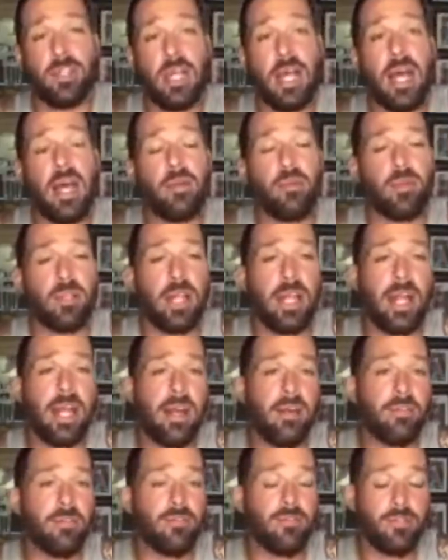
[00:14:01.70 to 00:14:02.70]
for that, where they
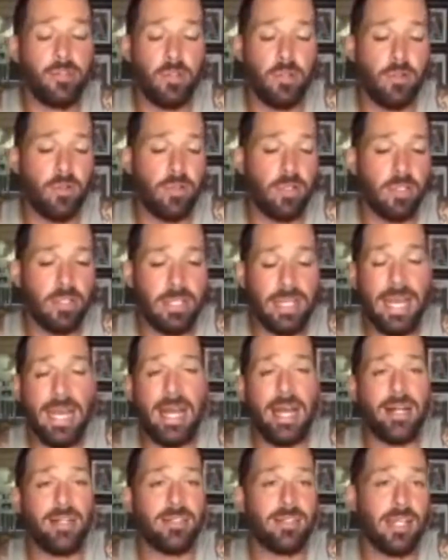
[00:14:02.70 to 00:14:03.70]
have food,
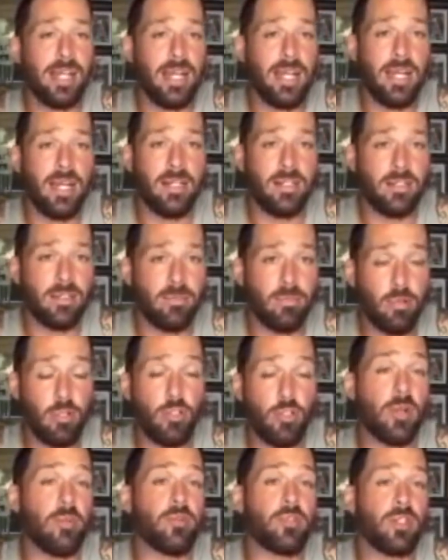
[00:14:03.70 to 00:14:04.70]
gas, and
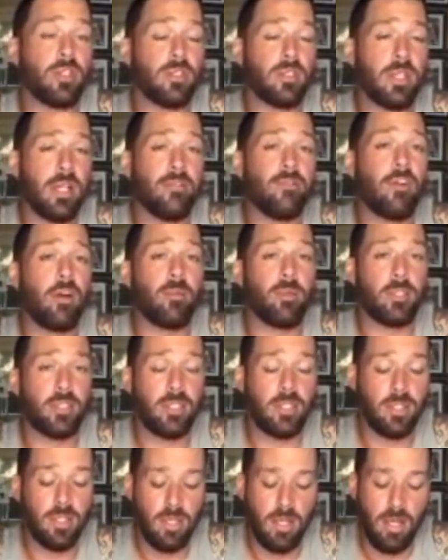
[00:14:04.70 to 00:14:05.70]
prescriptions and
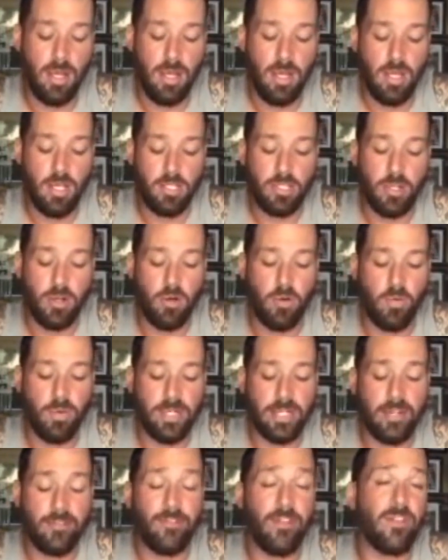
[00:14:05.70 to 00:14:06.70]
pharmacy. So we
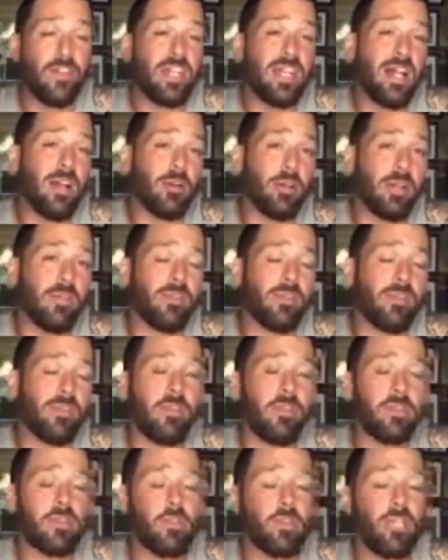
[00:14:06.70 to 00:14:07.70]
did $15 gift
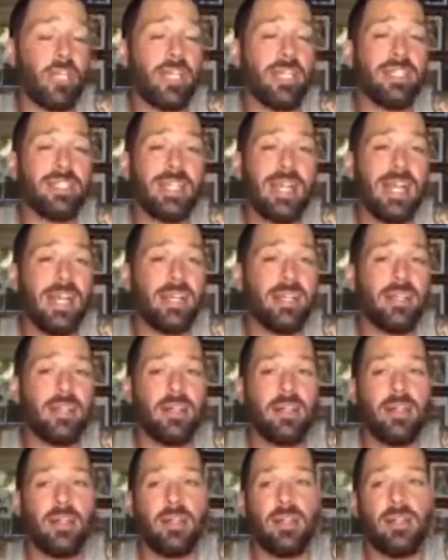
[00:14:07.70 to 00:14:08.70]
cards, so she can take
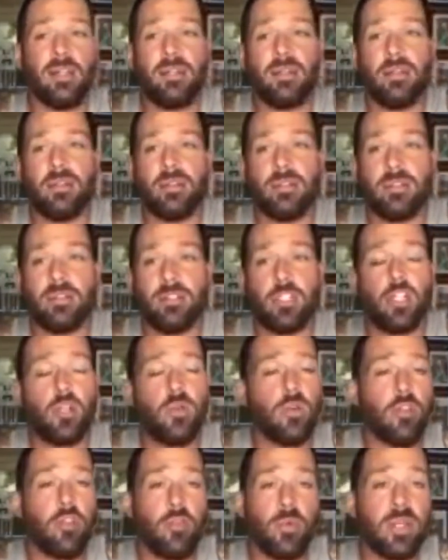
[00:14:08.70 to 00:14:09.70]
2
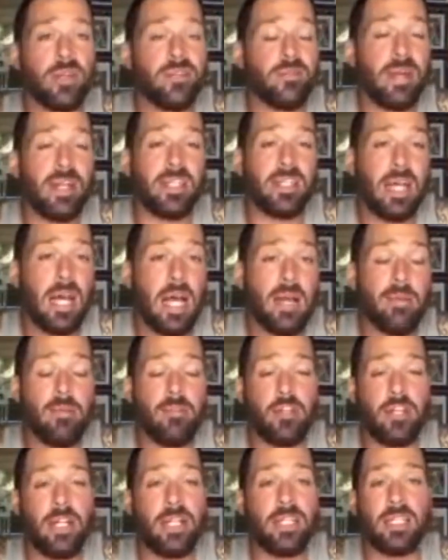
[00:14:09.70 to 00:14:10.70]
or 3 of them at a time if
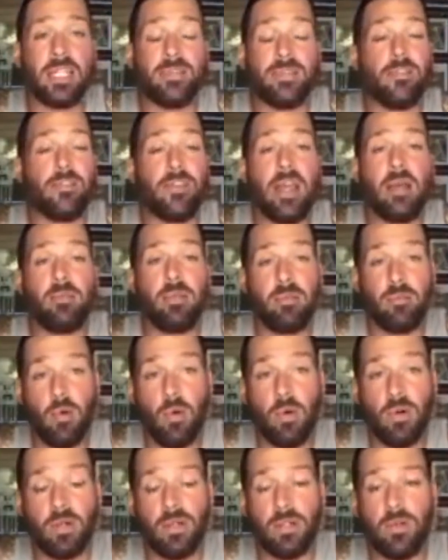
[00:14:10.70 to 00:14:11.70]
she needs to give a family
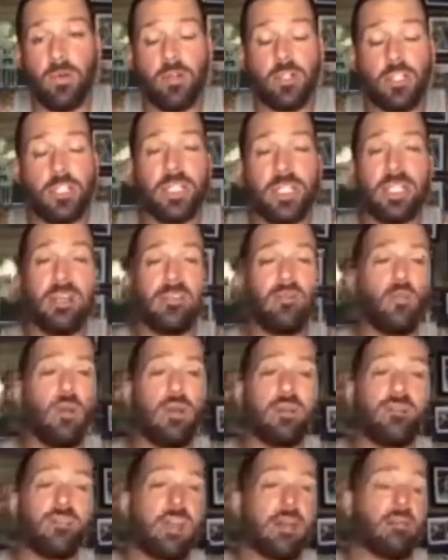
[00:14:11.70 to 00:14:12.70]
more, or she can give
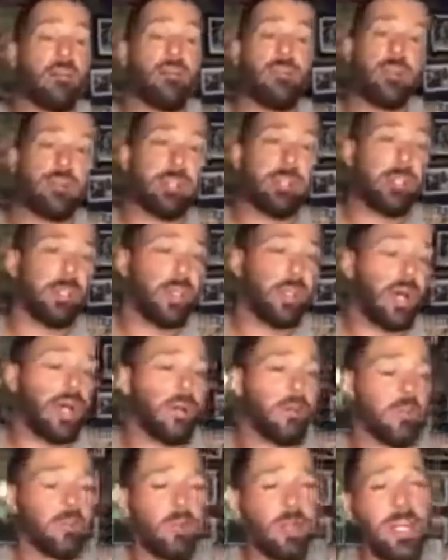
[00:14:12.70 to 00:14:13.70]
one family
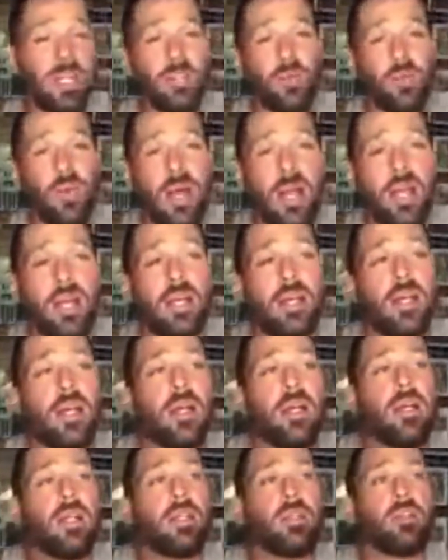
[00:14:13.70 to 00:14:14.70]
$15. But either way,
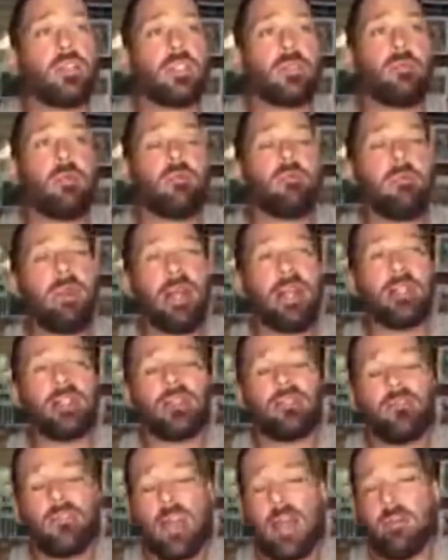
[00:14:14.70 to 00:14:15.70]
there's some
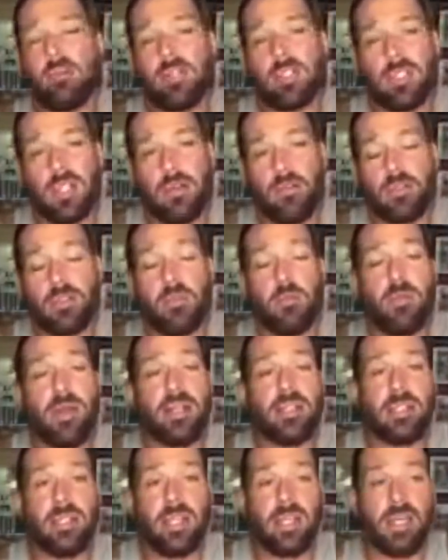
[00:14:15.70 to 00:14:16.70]
amazing families there with some
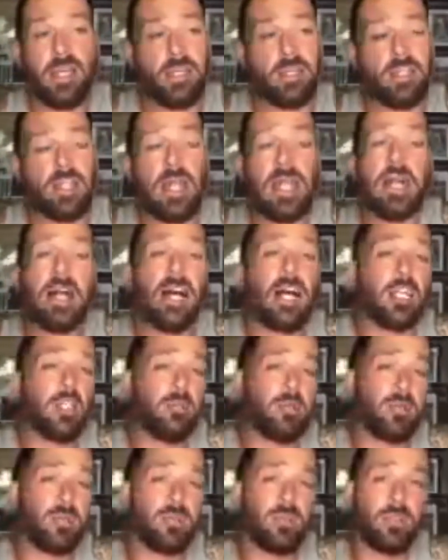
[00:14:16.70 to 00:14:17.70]
amazing kids. That
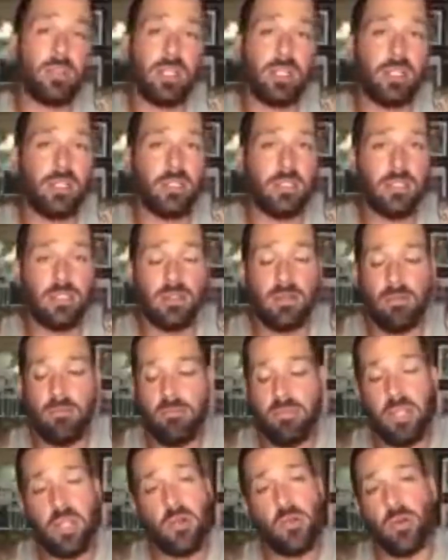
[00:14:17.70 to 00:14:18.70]
hospital is
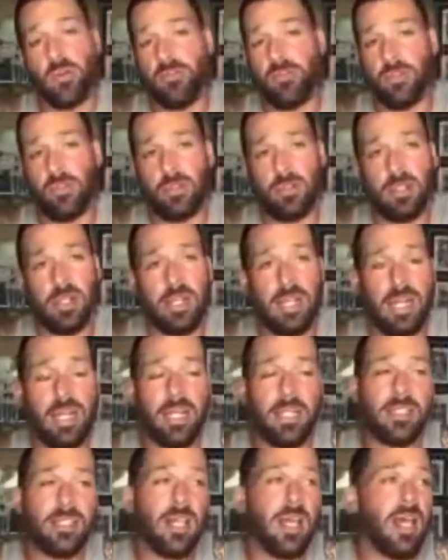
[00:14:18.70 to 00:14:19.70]
beautiful. Like,
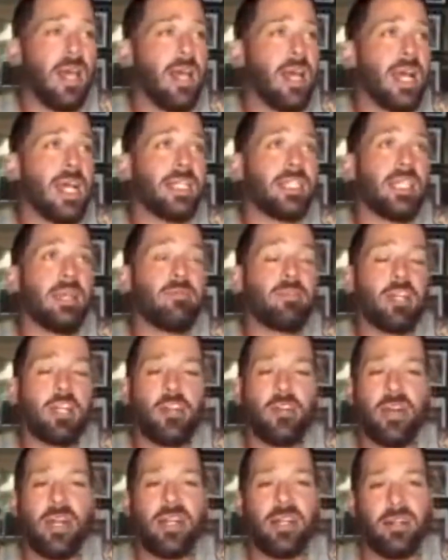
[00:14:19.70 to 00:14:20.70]
it seems like
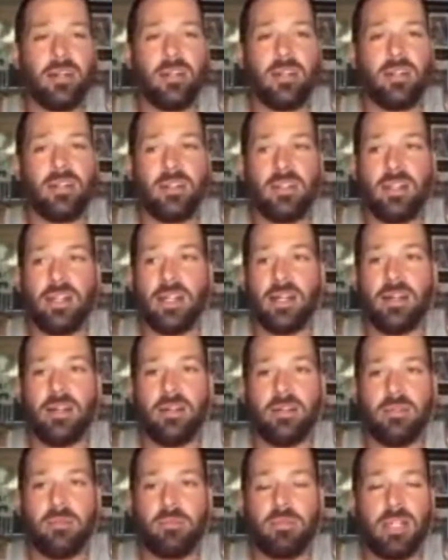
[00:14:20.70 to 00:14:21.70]
you're in a
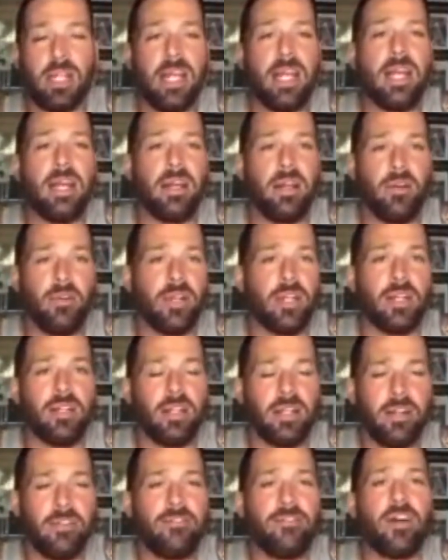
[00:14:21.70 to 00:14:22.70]
play area,
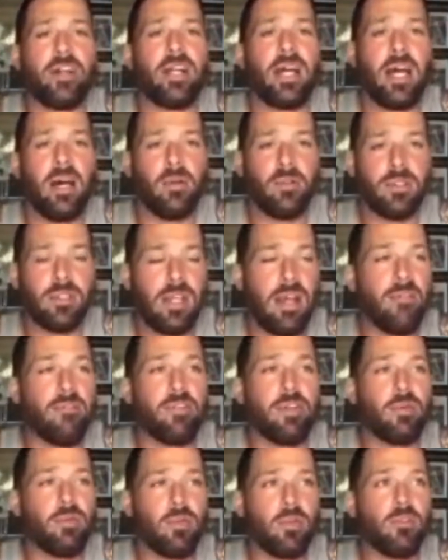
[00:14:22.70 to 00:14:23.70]
like a fun house.
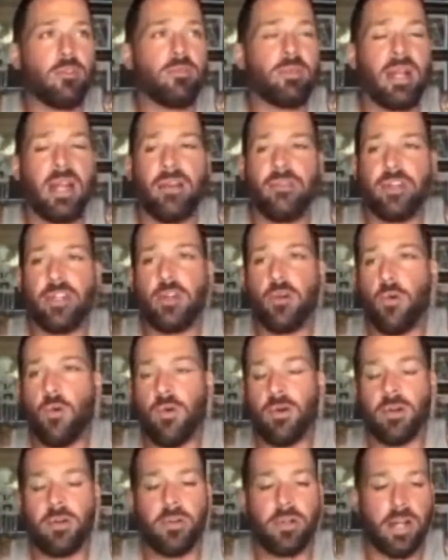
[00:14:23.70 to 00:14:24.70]
Every room and every
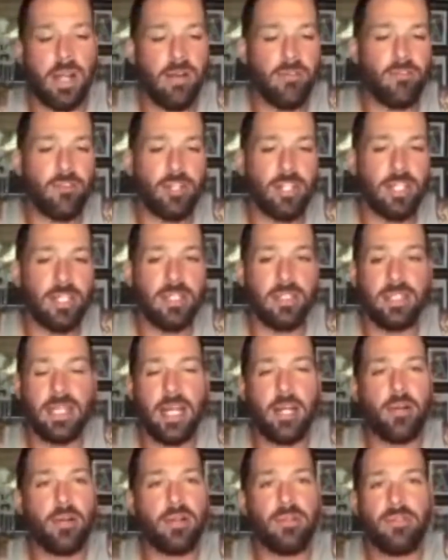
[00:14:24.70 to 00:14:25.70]
corner and every
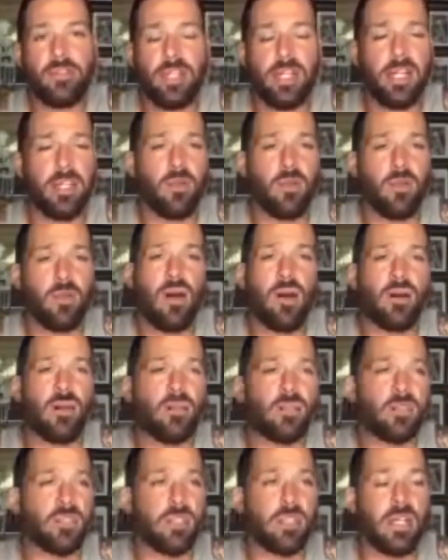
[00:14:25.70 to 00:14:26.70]
decorative thing on the
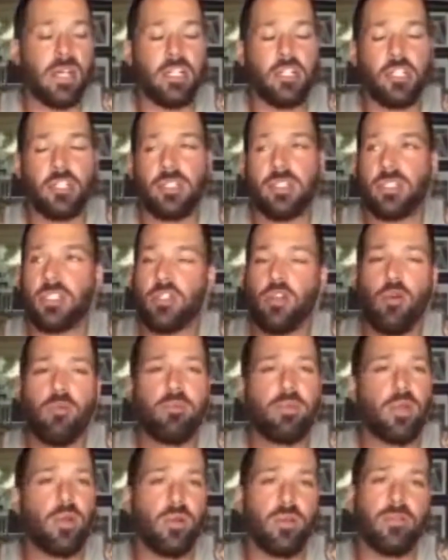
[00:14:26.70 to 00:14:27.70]
walls, and it's just so
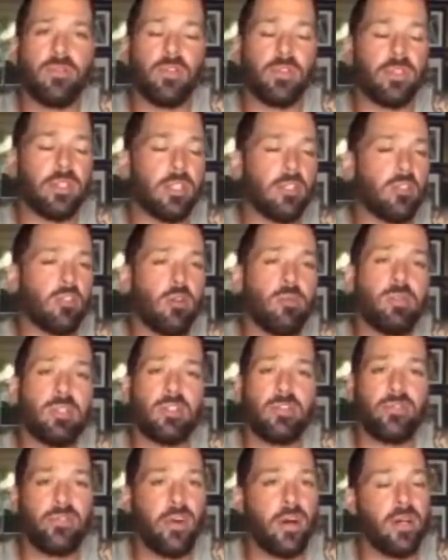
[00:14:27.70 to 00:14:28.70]
beautiful and so much
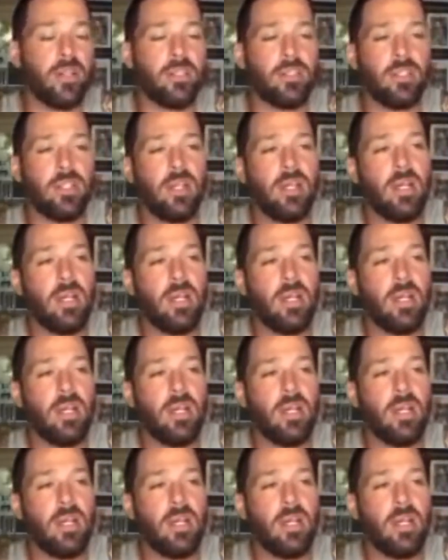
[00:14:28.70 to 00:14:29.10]
fun.